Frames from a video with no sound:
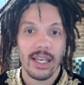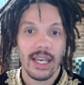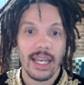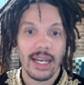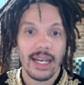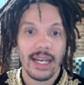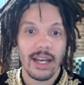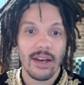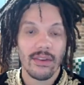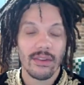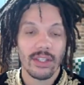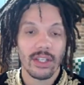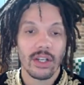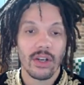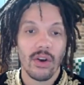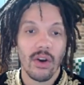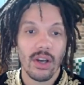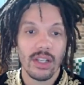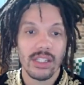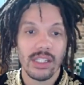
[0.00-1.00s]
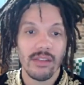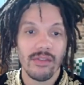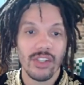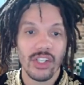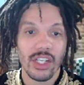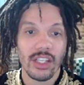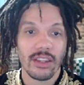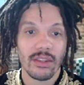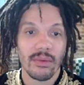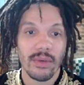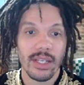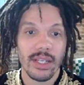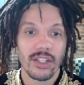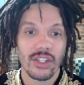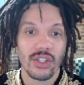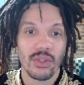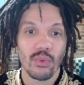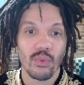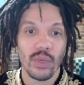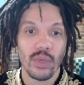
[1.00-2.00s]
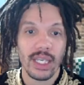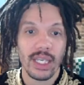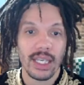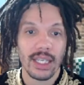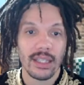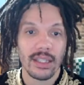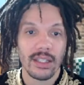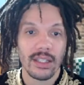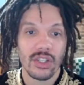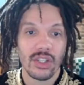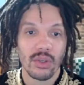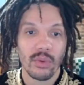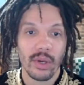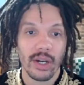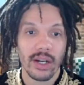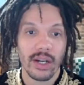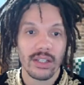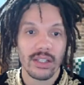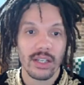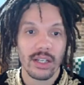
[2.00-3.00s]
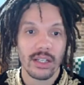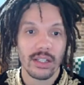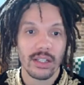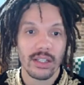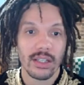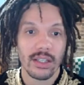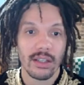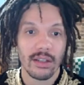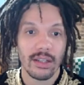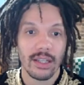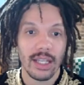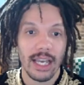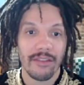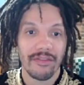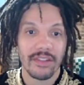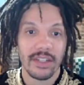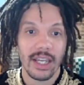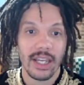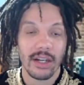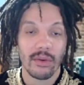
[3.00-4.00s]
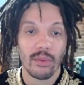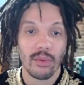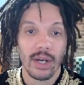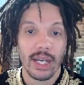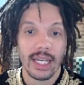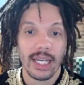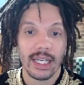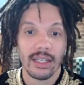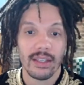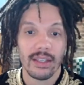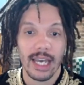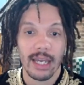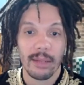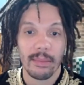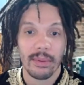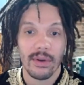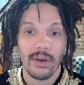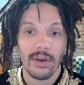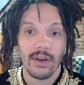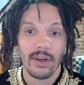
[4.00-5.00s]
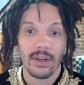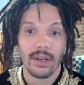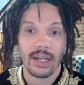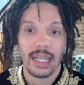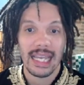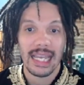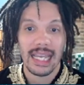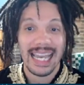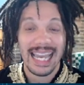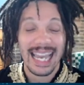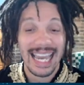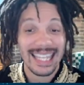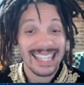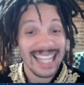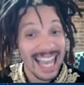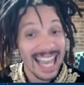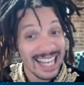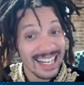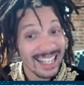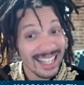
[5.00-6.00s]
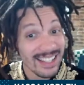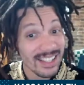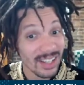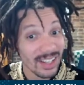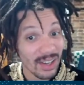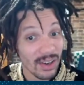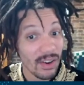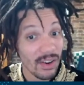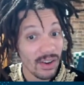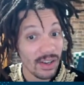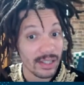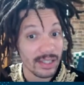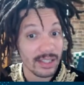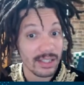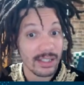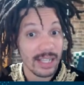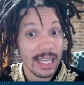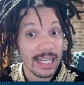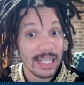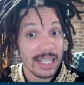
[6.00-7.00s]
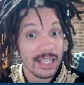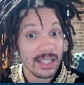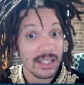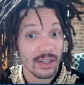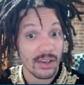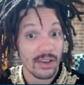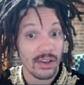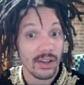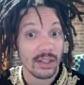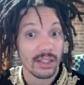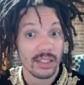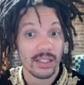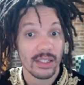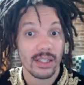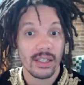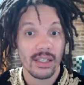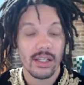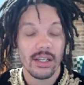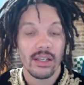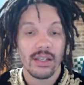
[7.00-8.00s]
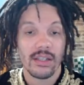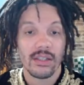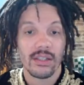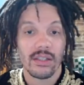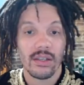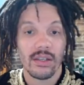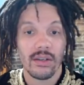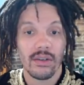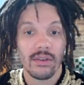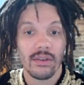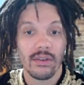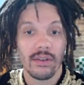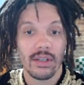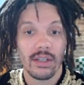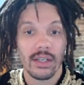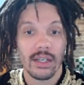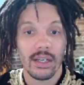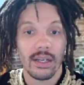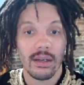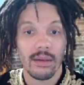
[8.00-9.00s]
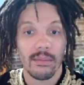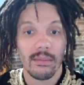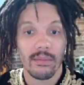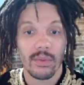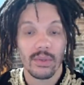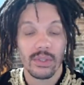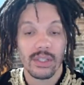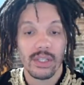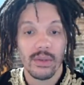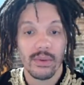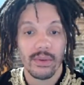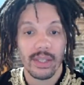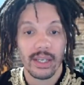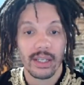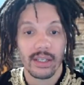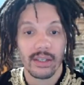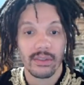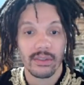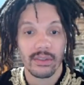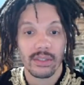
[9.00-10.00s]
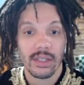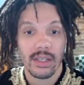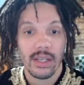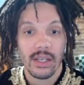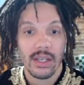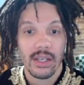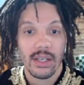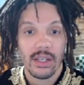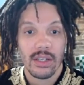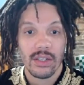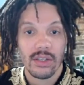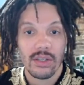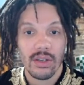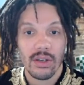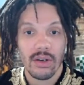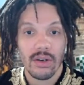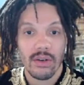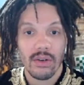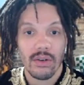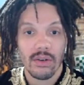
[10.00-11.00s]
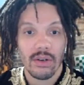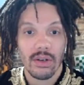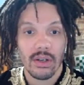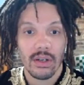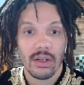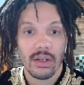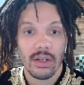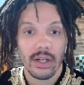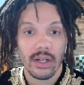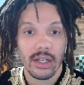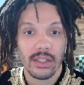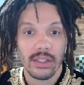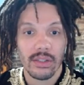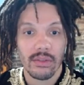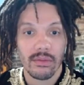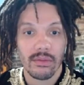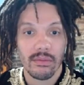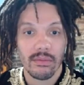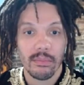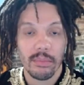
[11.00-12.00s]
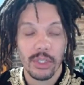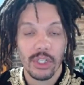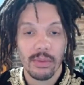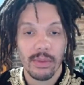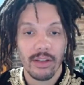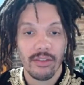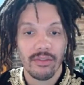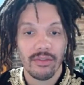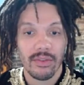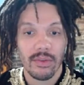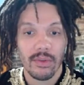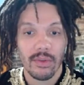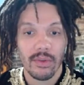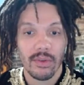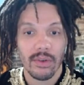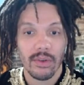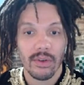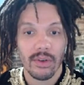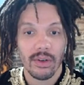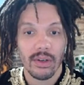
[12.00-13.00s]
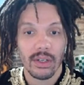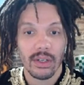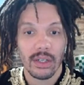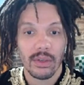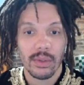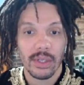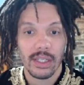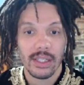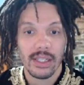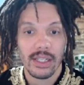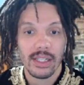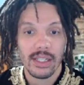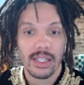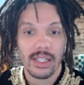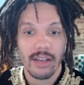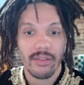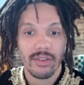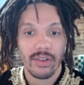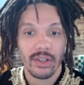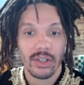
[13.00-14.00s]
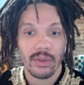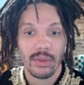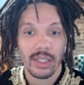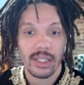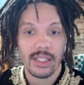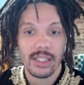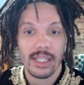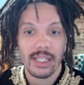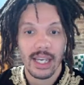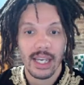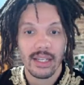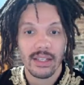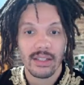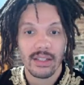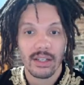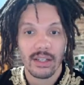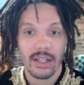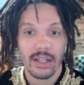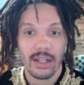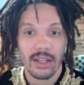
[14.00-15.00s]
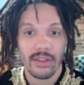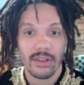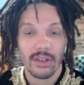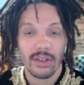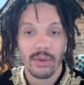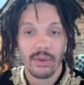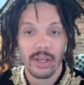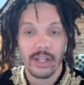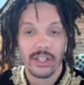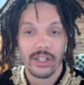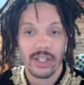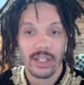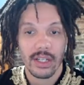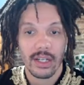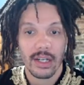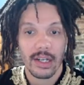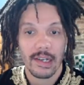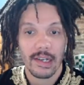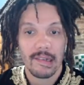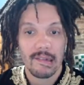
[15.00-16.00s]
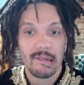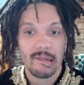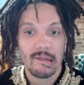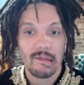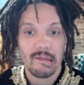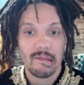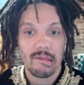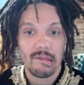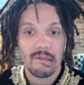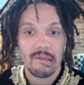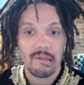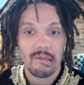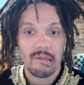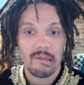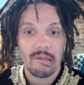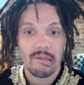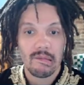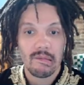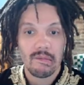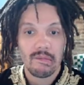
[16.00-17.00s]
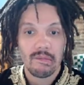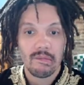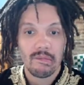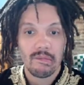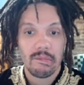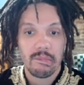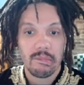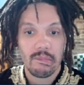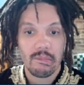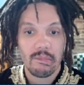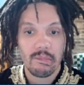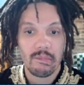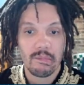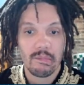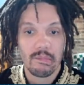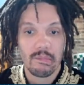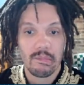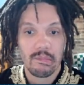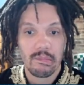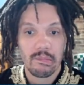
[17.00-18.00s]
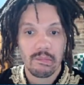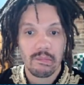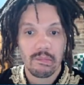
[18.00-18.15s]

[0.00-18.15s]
And now the cost of g3 is you weaken the squares to the left and right of that pawn, and that is a cost. That is a cost. So we'll see where that goes. So all right, so bishop f4, queen d7, or queen d8 is like another question. Hmm.